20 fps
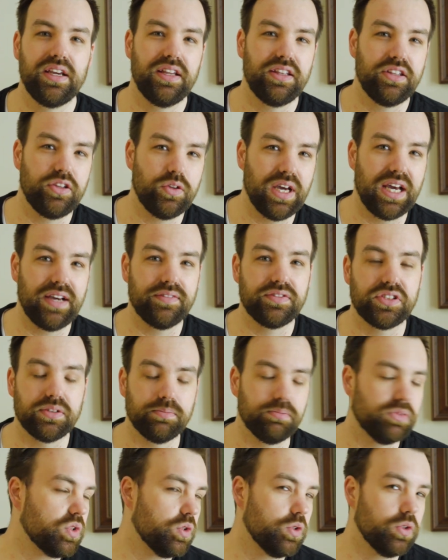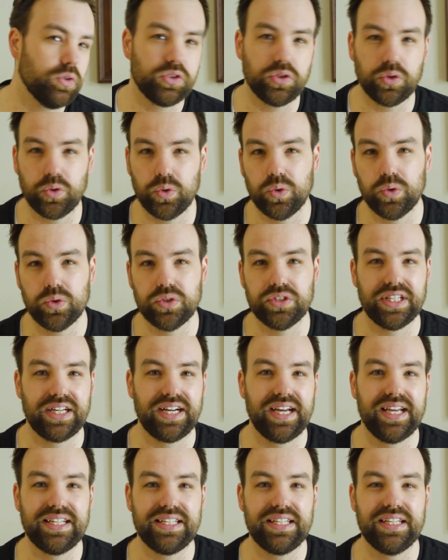you have some new tools and
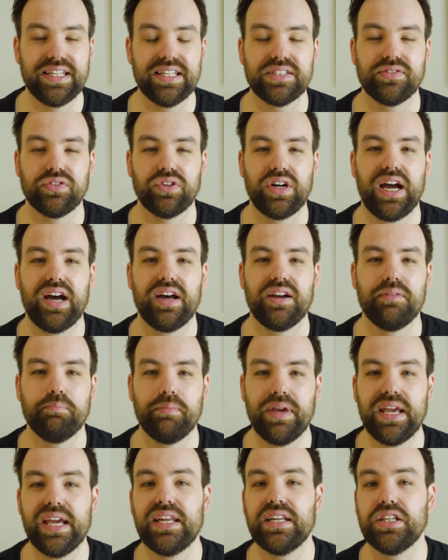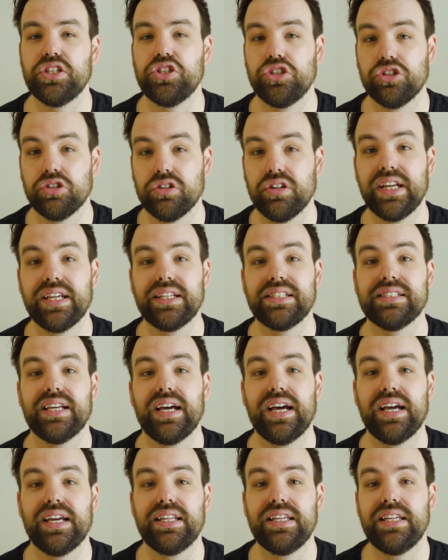ideas for how to manage your
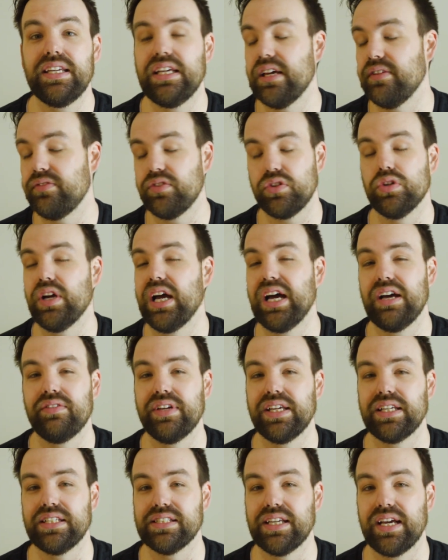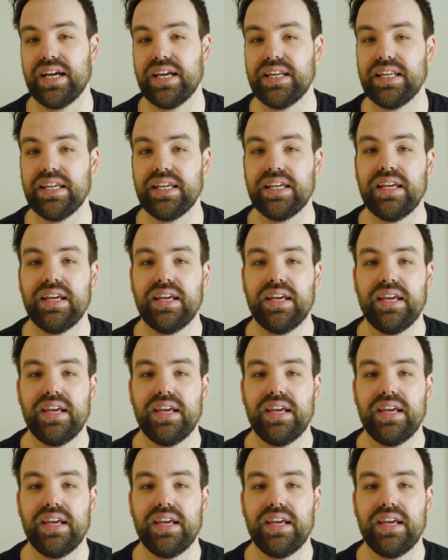anxiety if you have anxiety.